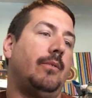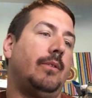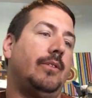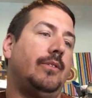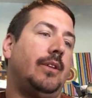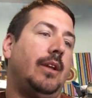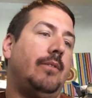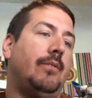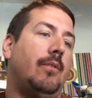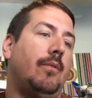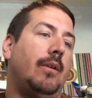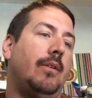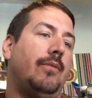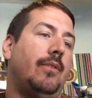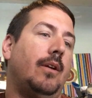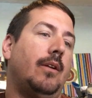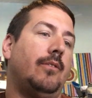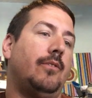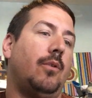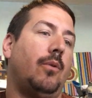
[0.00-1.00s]
received a
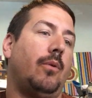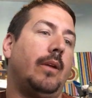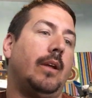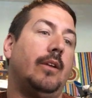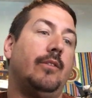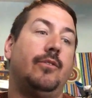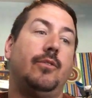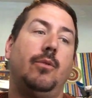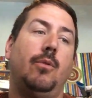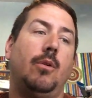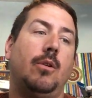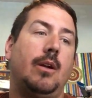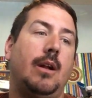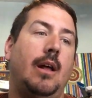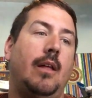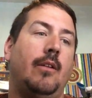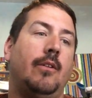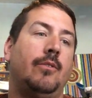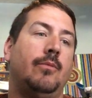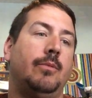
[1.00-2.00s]
refund totaling of
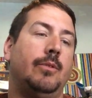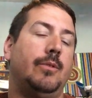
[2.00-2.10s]
$200,